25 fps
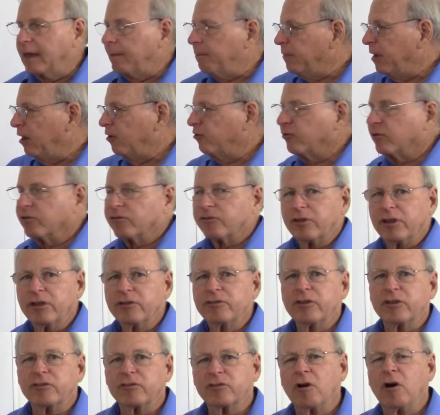that measures
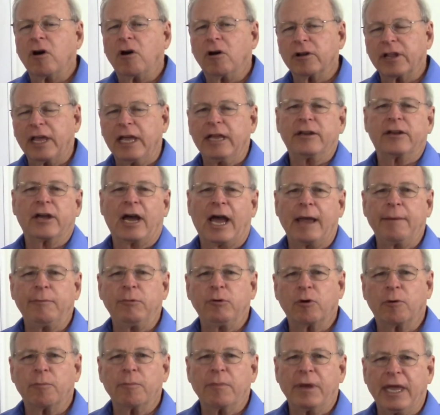this. It's called a
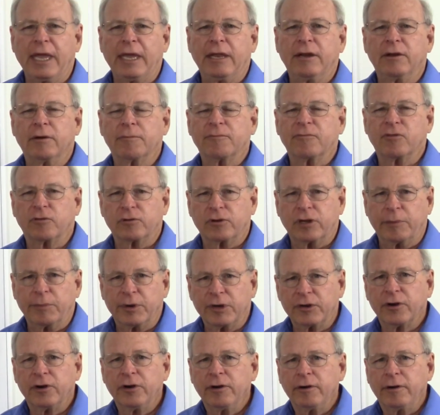time domain
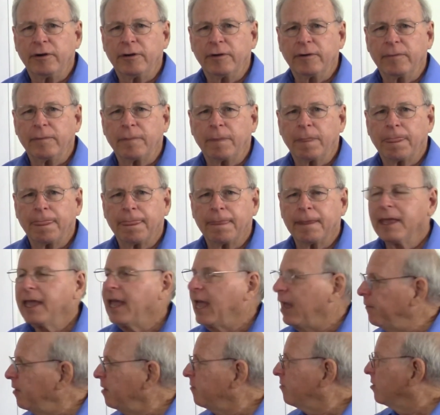voltimeter.
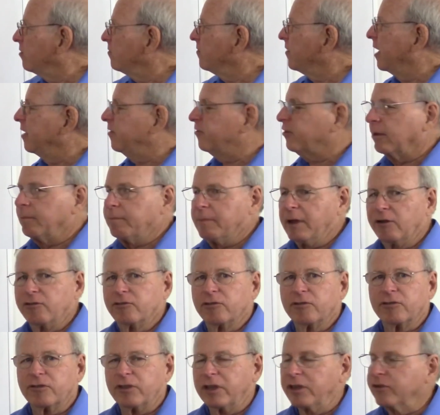And we have a device that measures